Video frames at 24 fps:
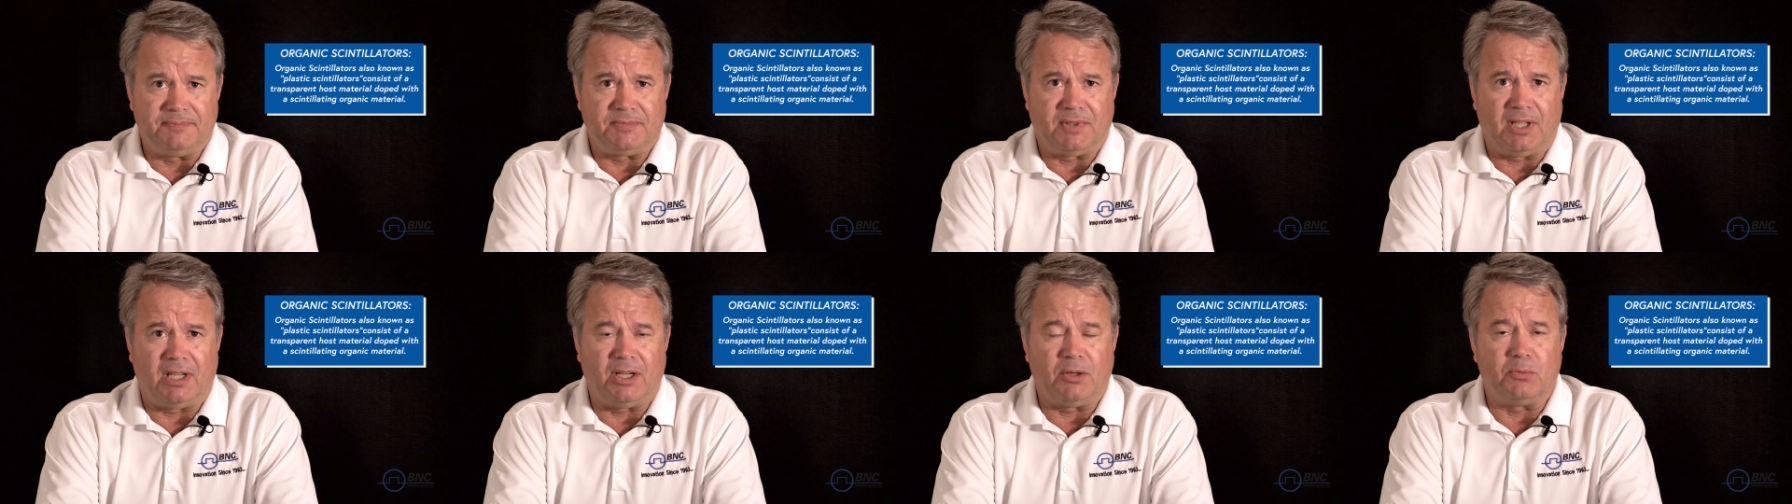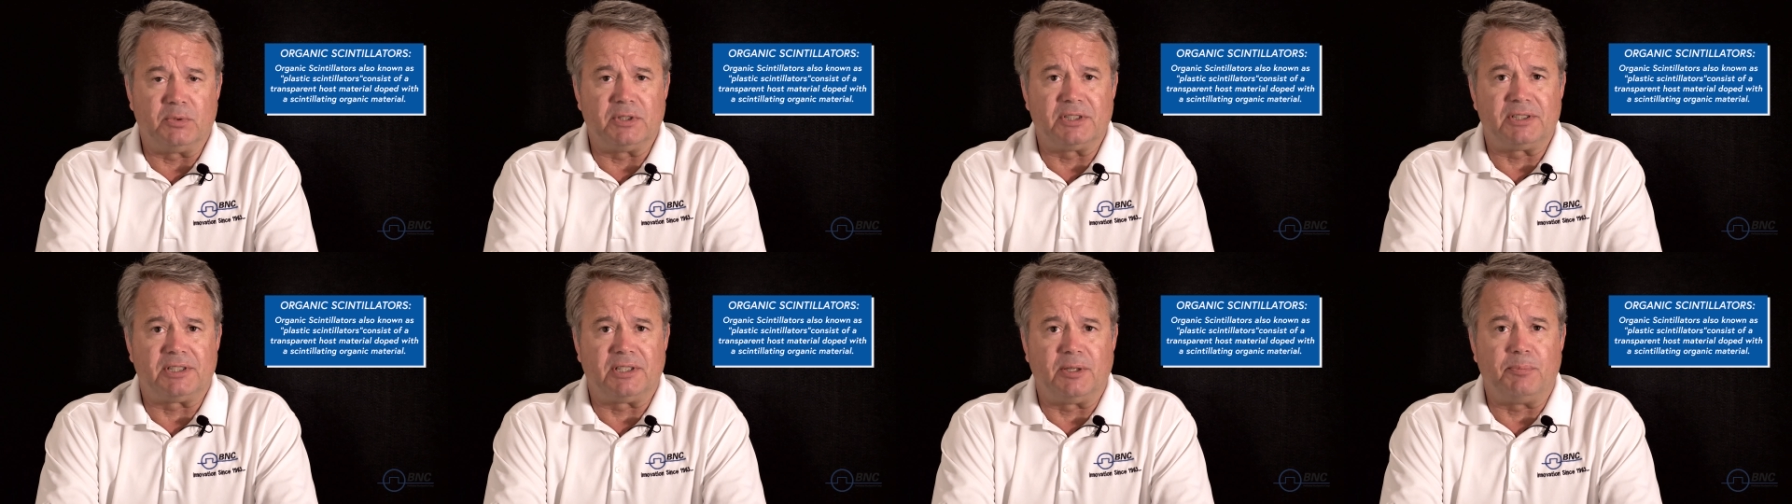it
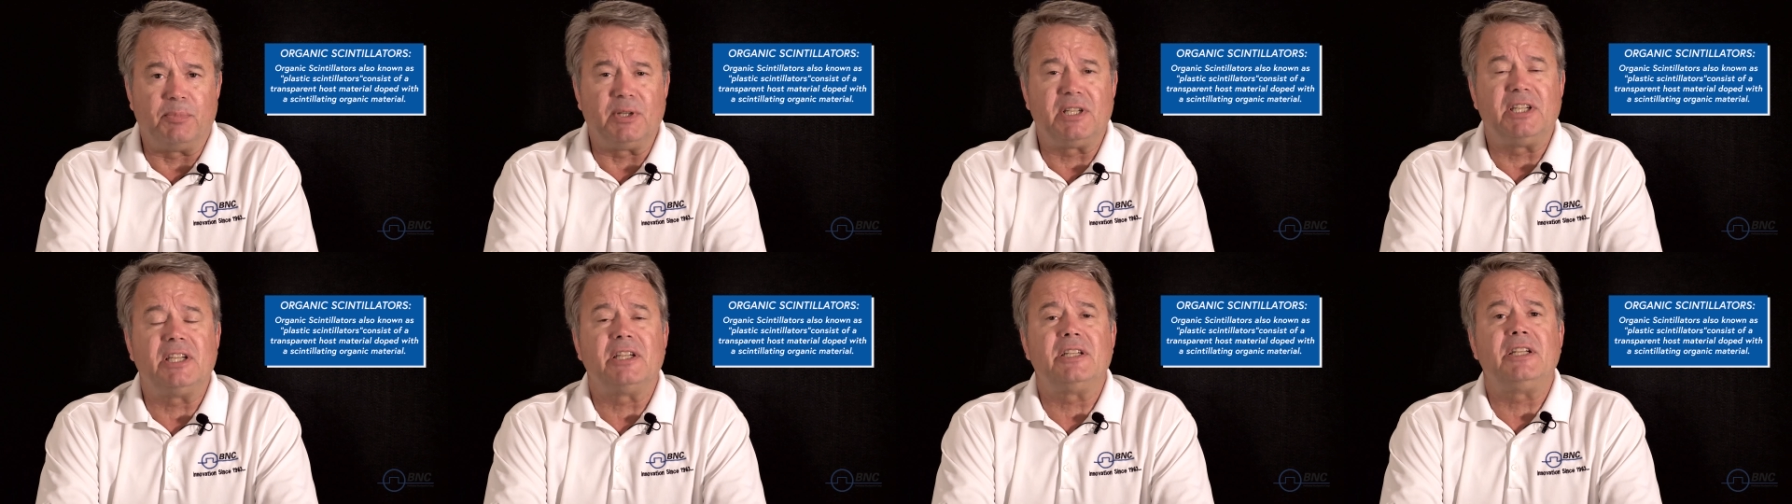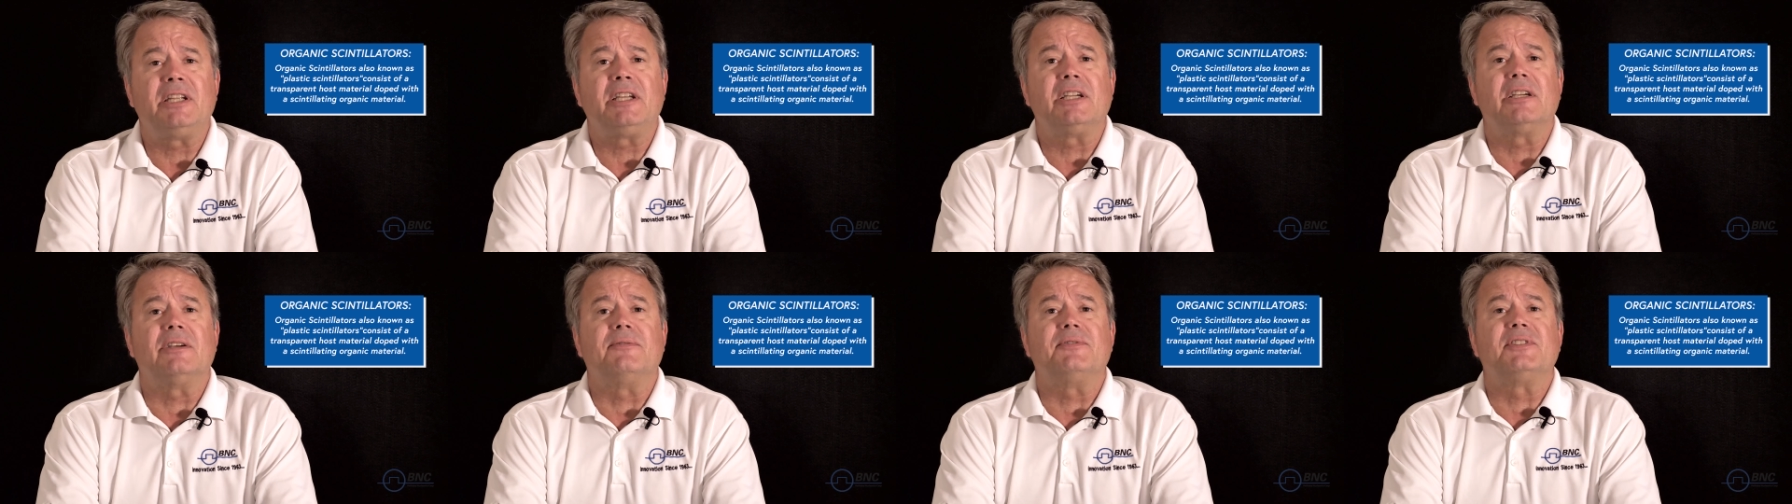was the
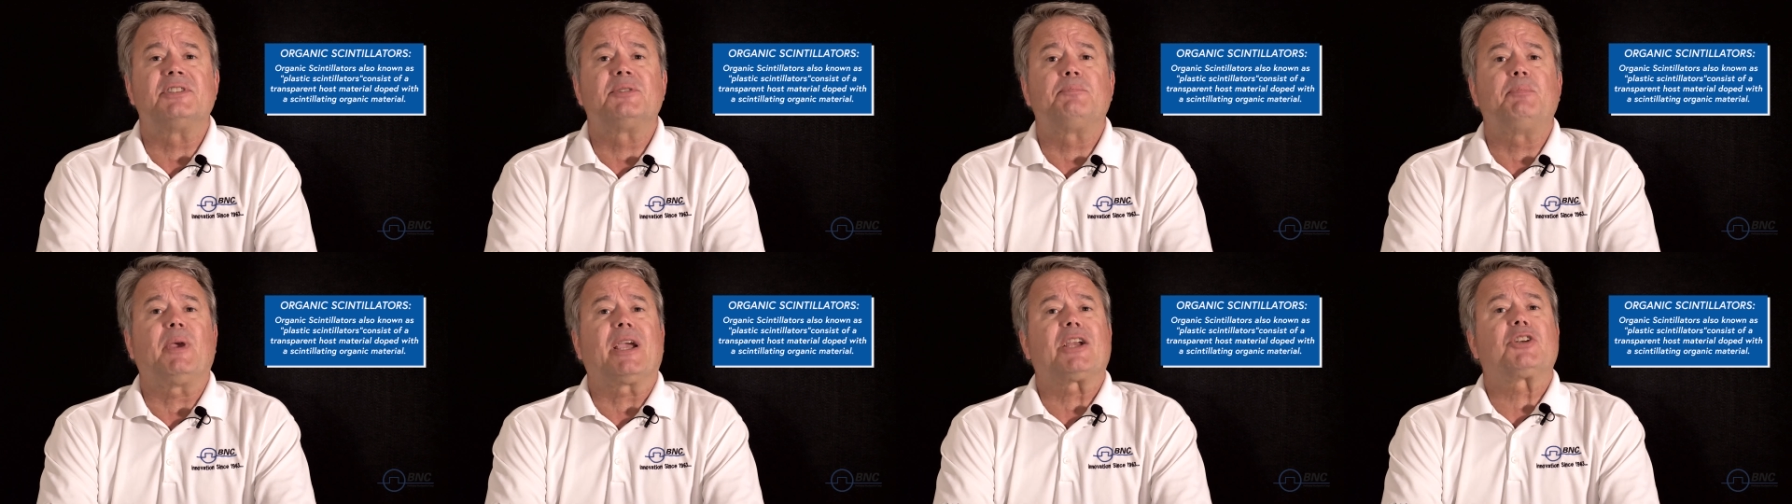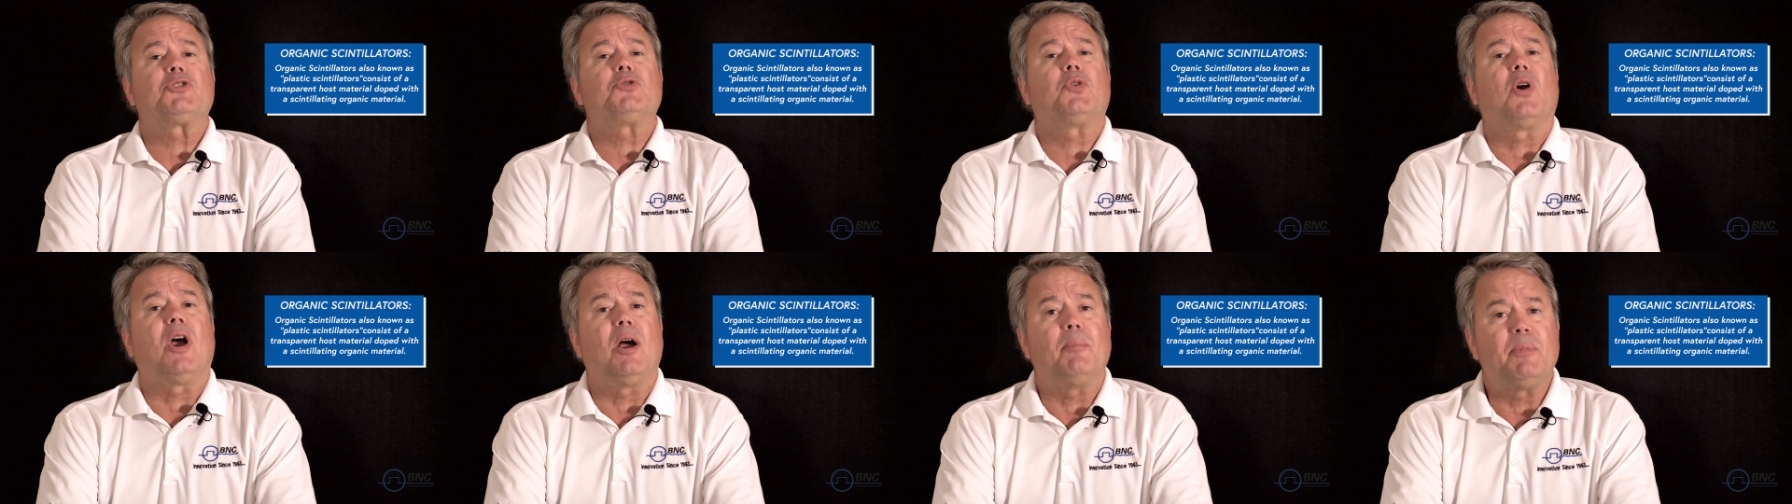beginning of
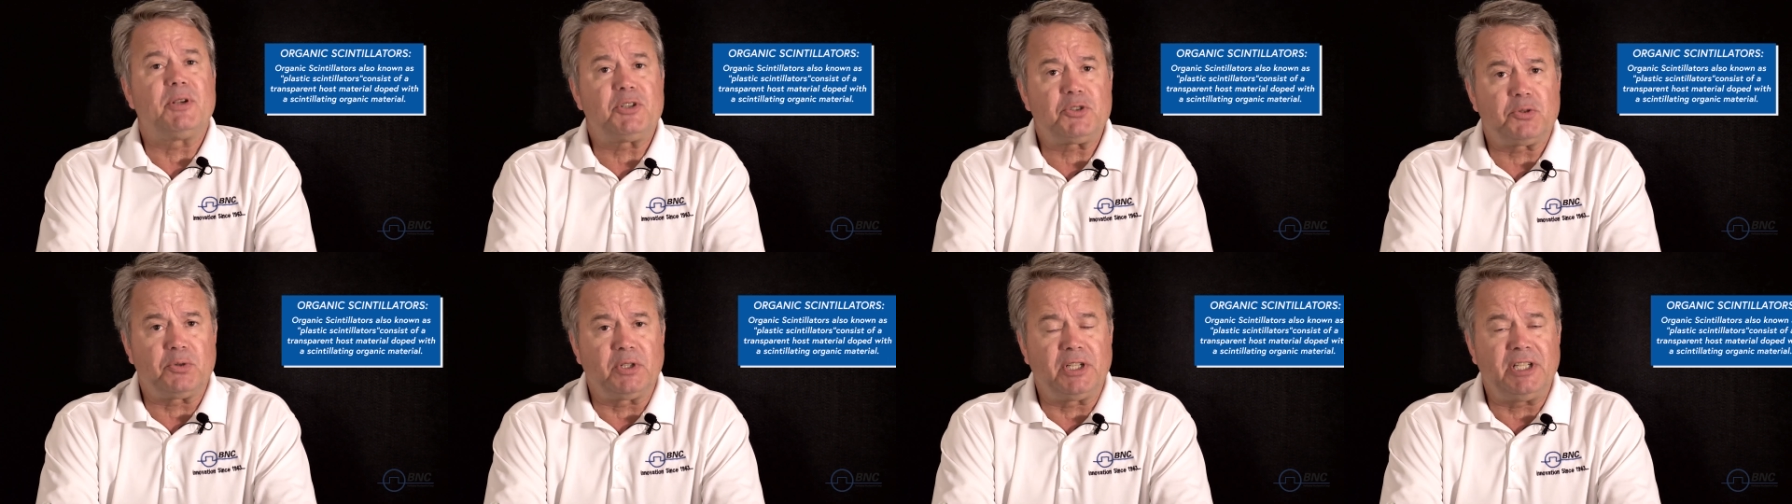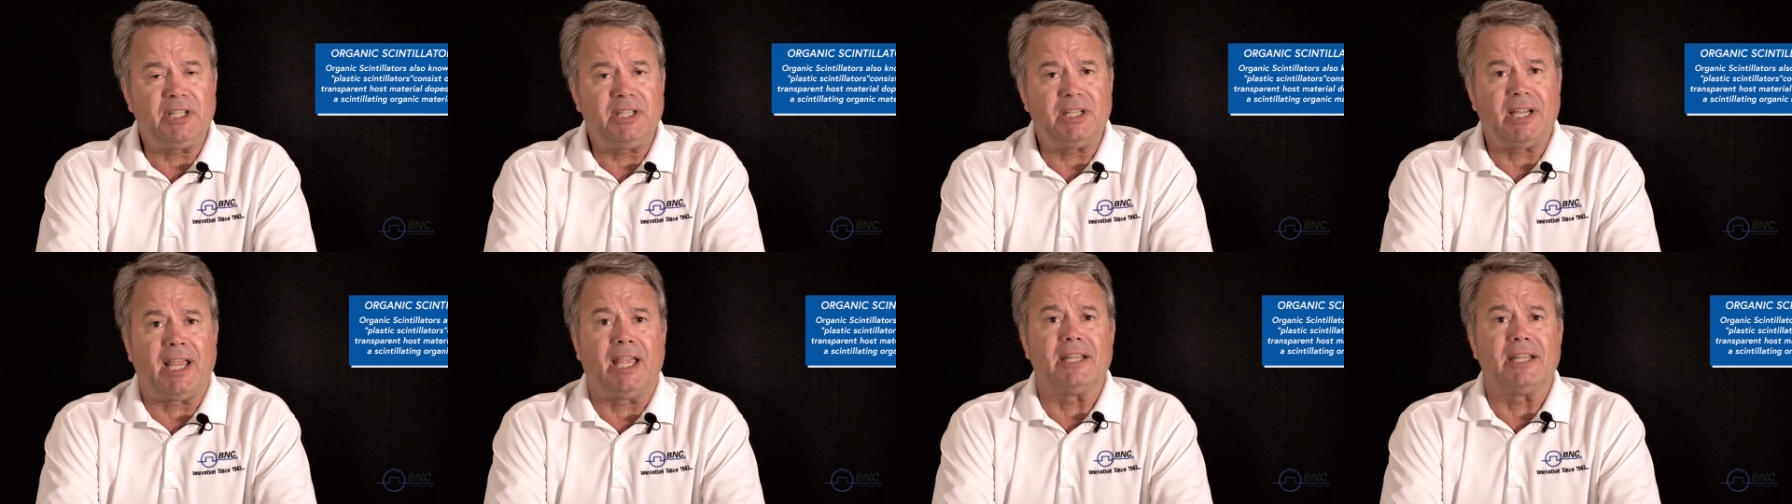spectrometry